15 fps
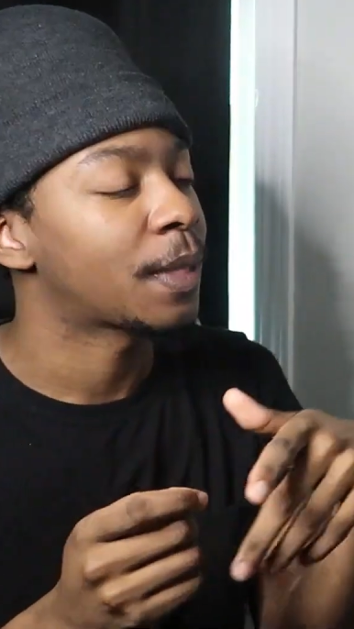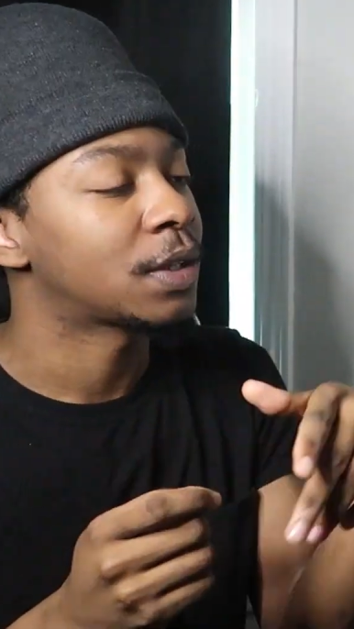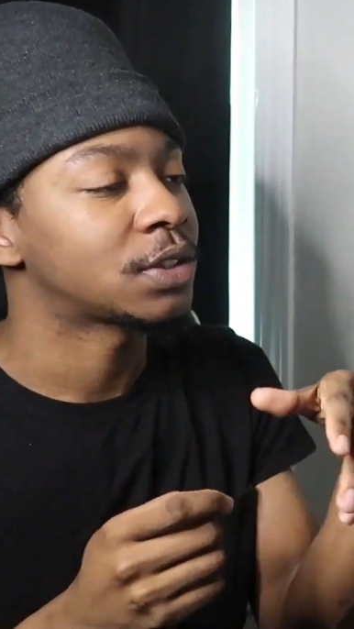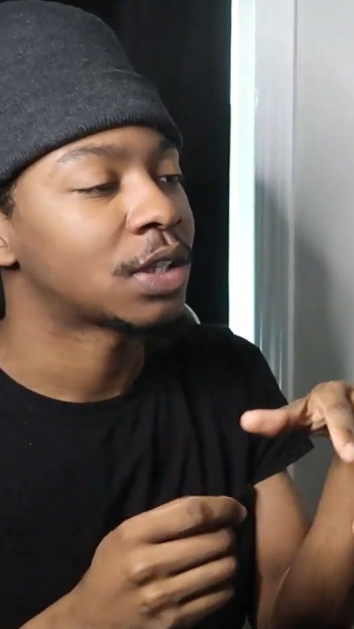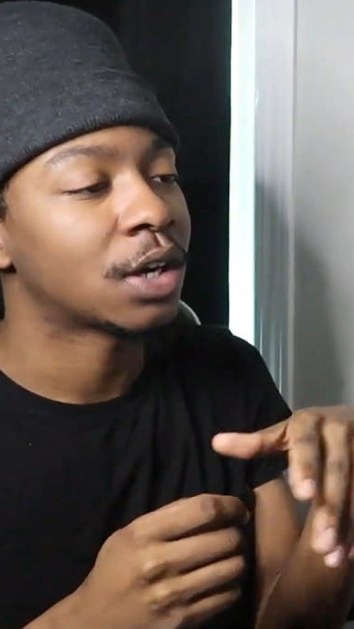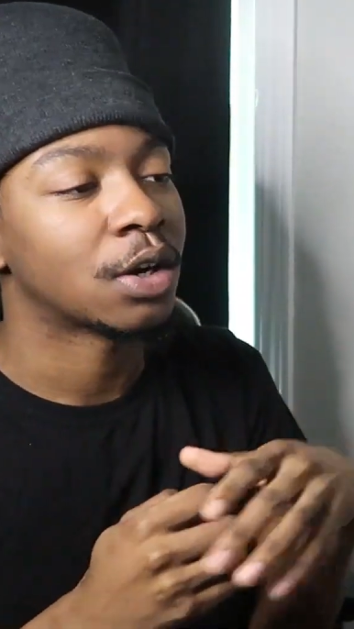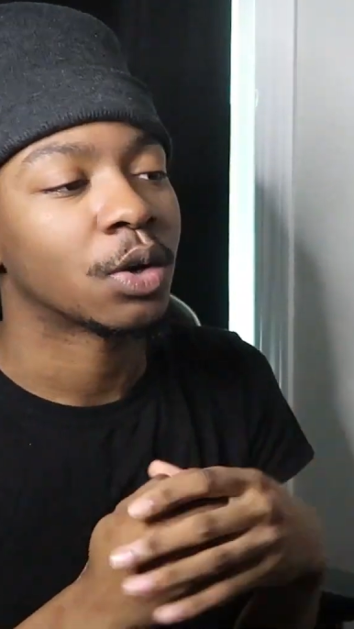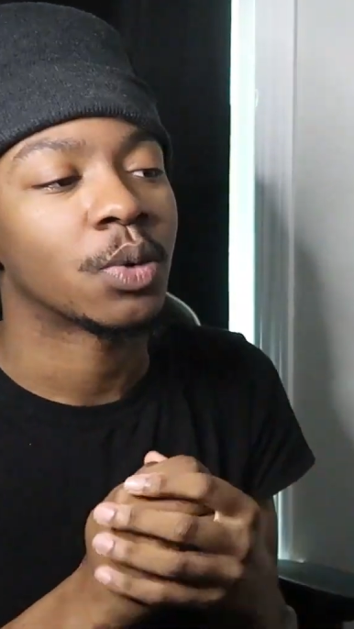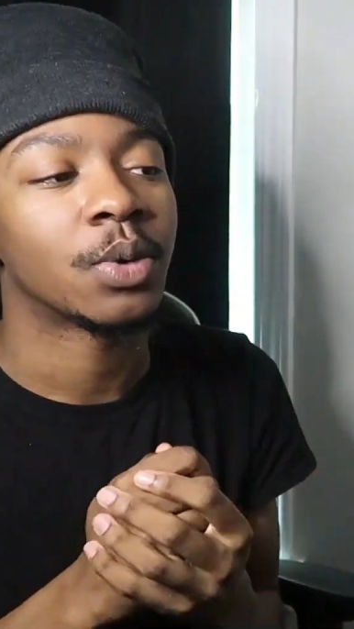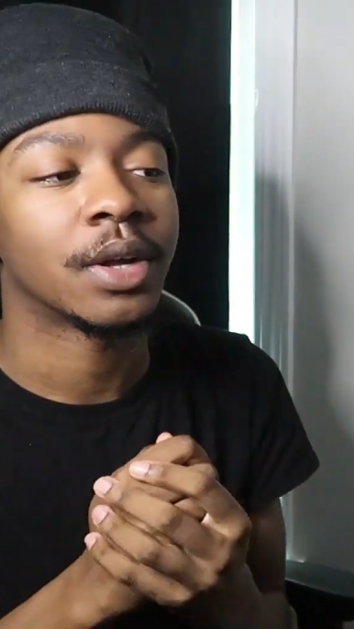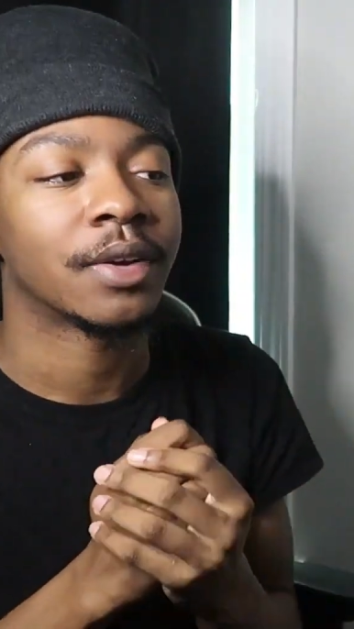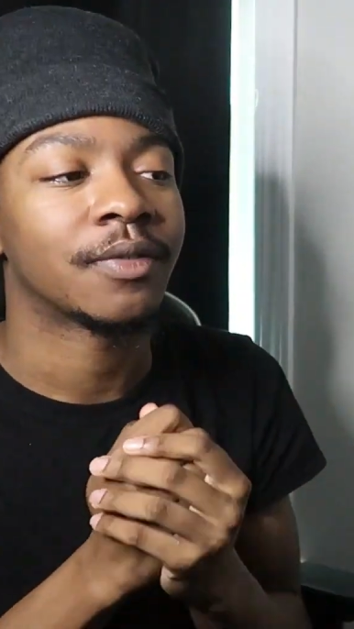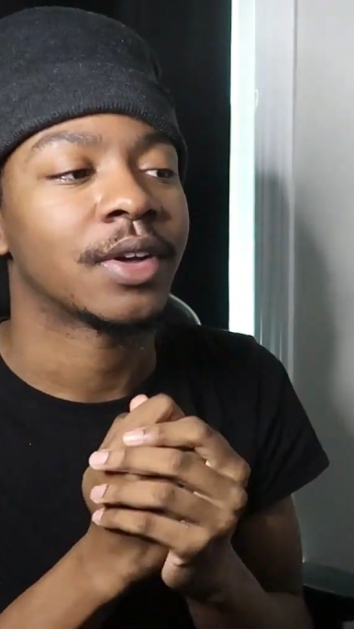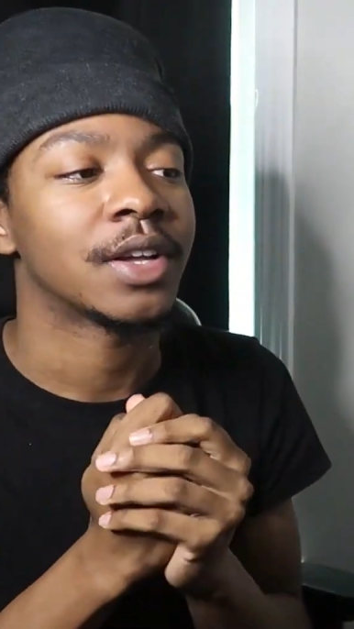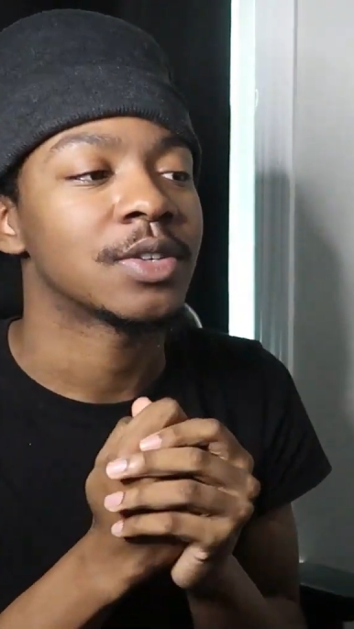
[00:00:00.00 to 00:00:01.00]
Shout out to
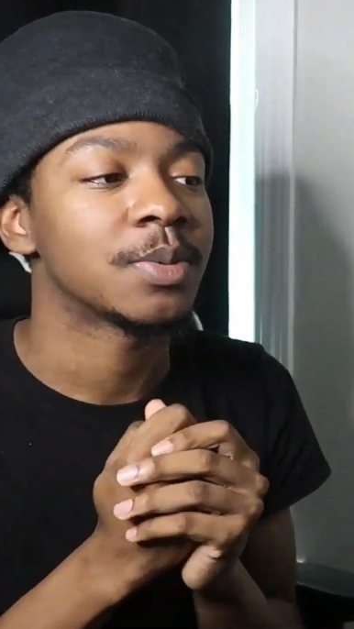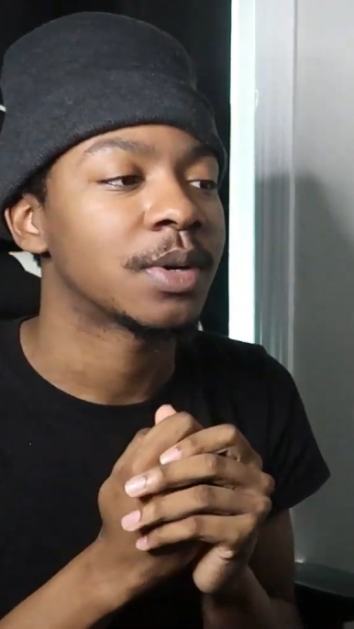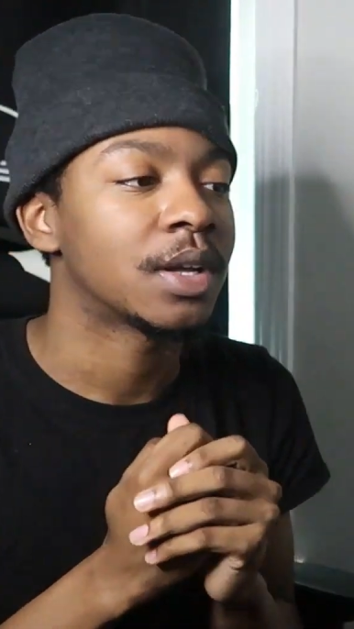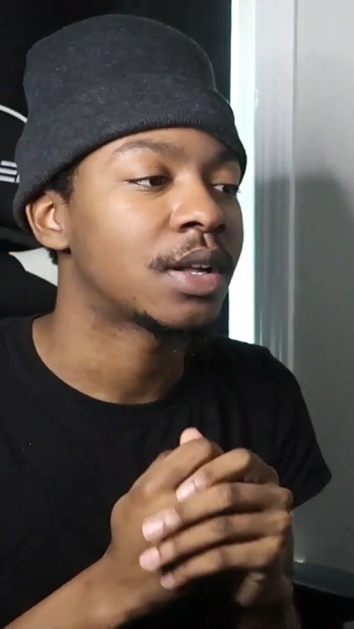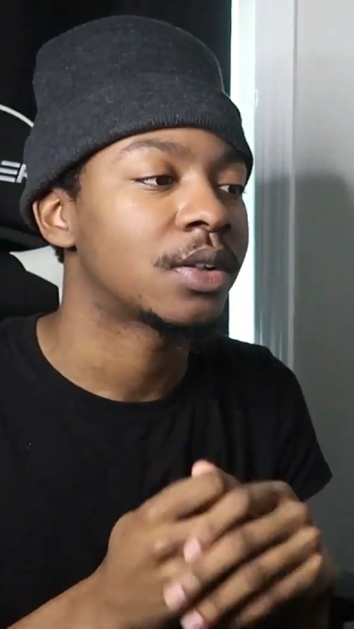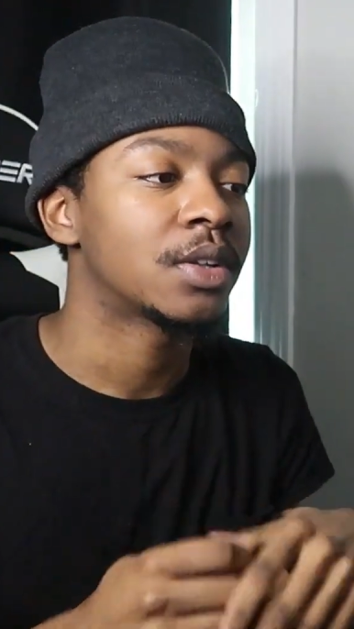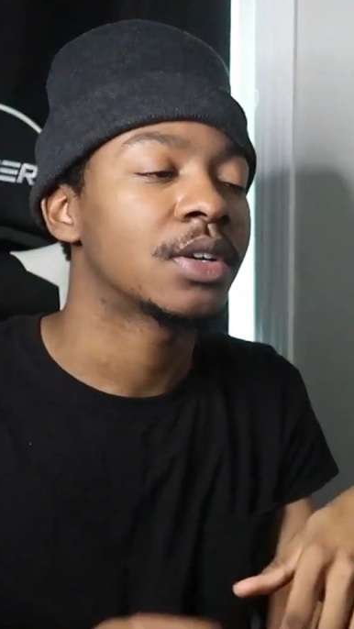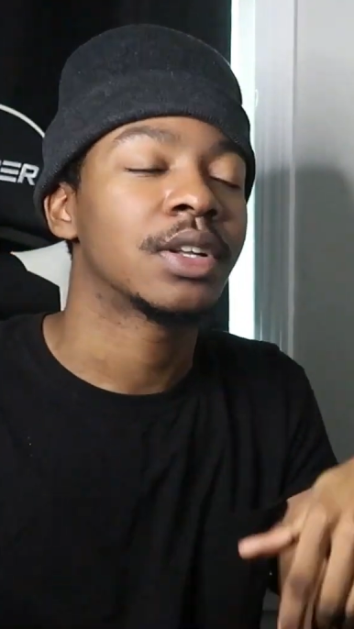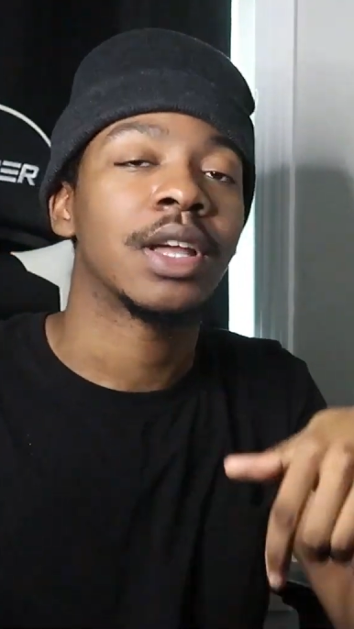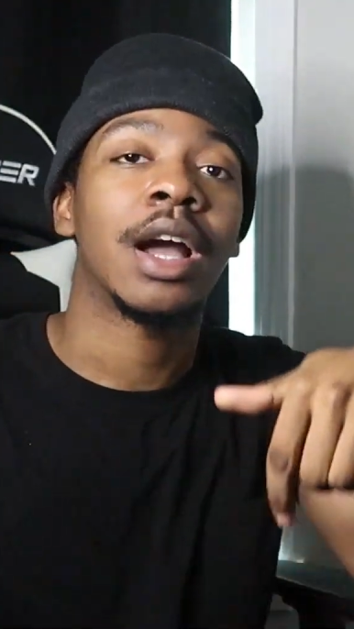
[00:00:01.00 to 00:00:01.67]
Kwengface, man. Look,